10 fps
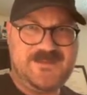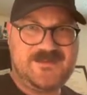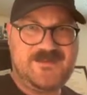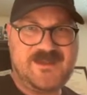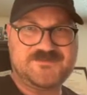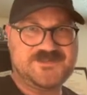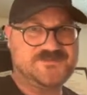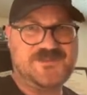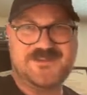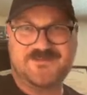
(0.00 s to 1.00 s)
I'm
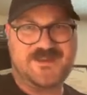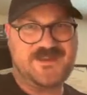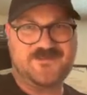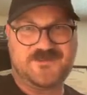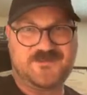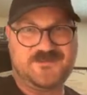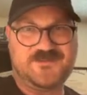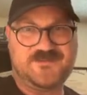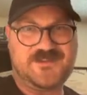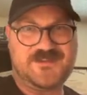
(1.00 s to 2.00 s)
just playing the game through
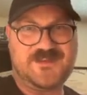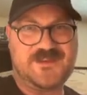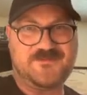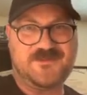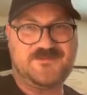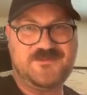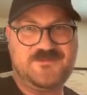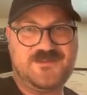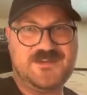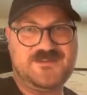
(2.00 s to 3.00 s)
to play the game
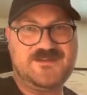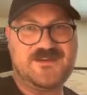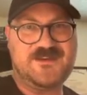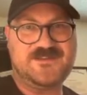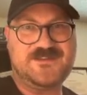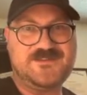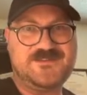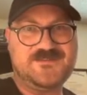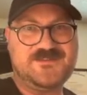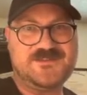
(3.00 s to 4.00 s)
through. They did not need
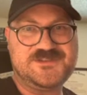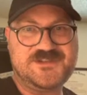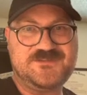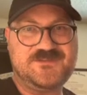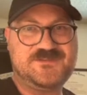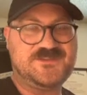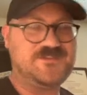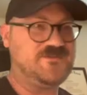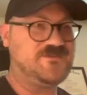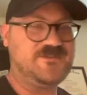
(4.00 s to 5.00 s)
to use the shield,
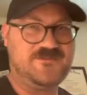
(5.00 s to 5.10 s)
so little